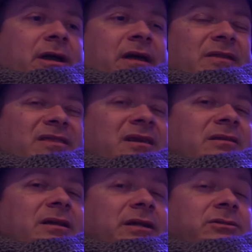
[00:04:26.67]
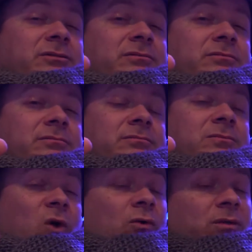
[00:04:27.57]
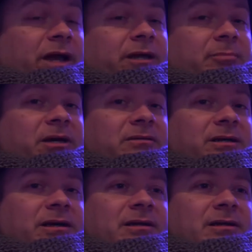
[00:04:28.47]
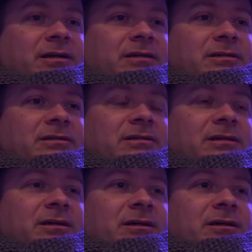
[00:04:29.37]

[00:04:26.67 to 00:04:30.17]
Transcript: And the thing that I don't like about that is